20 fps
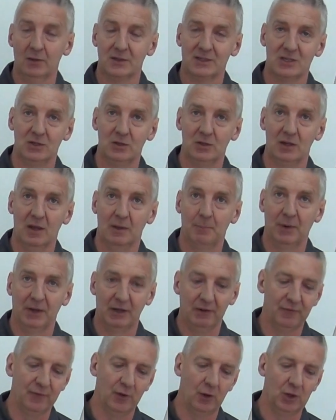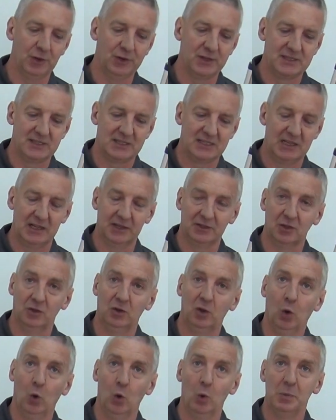So you, by default, this is clicked on
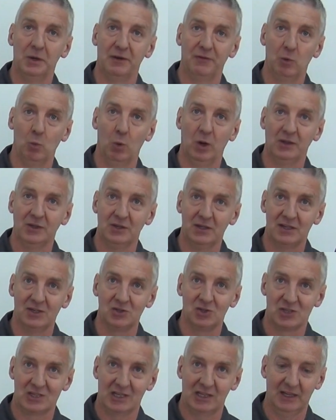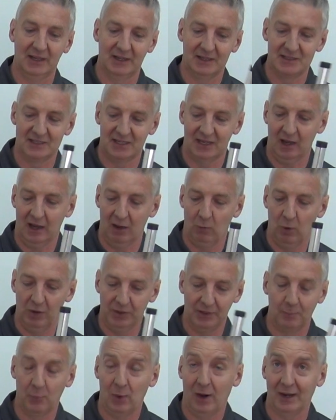no, but if you want it, you can just click and say, I want
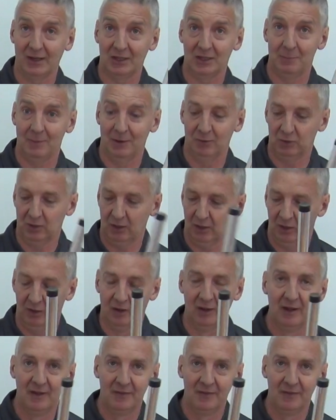the bracket mounted on.